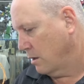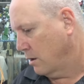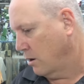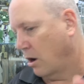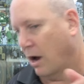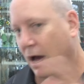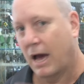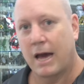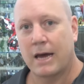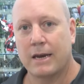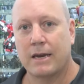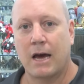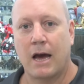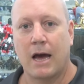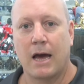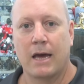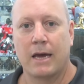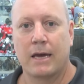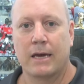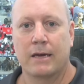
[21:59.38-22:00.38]
I had
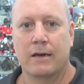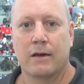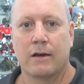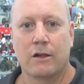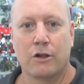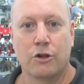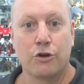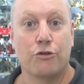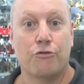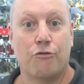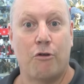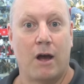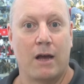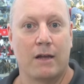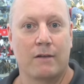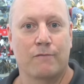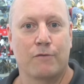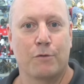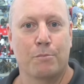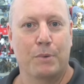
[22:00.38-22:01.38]
a loot
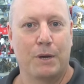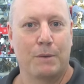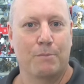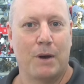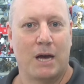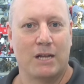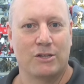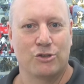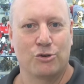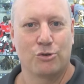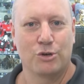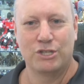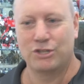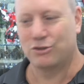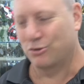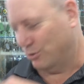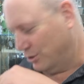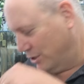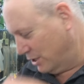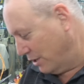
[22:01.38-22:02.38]
crate from Big Bad Toy
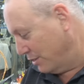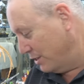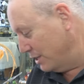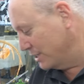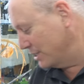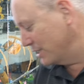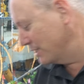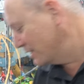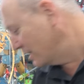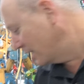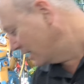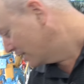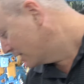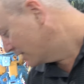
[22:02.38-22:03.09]
Store. So this is it.